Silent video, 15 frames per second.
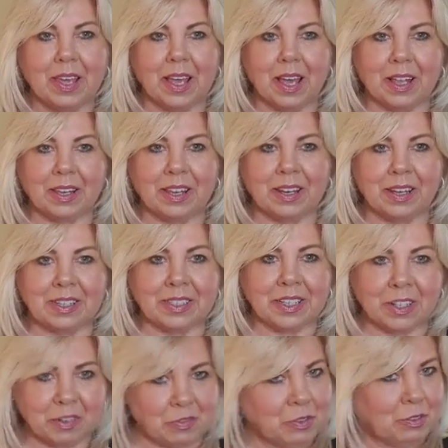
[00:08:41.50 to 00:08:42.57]
And you need
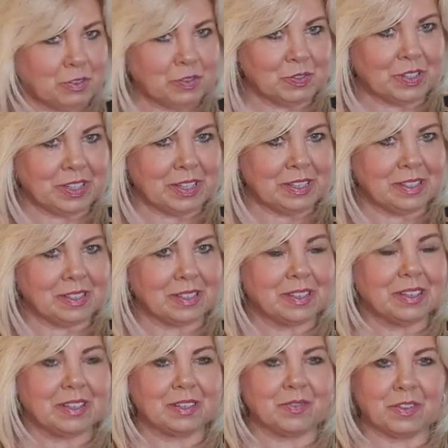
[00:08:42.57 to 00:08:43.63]
earphones for these,
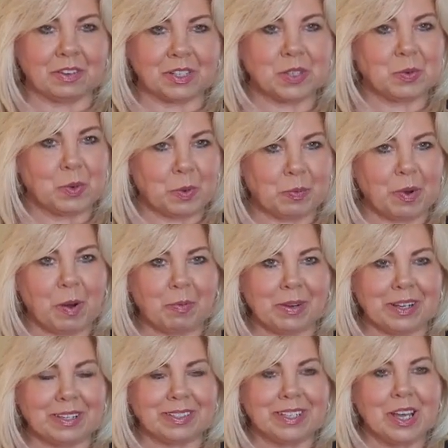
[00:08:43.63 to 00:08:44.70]
for it to work properly.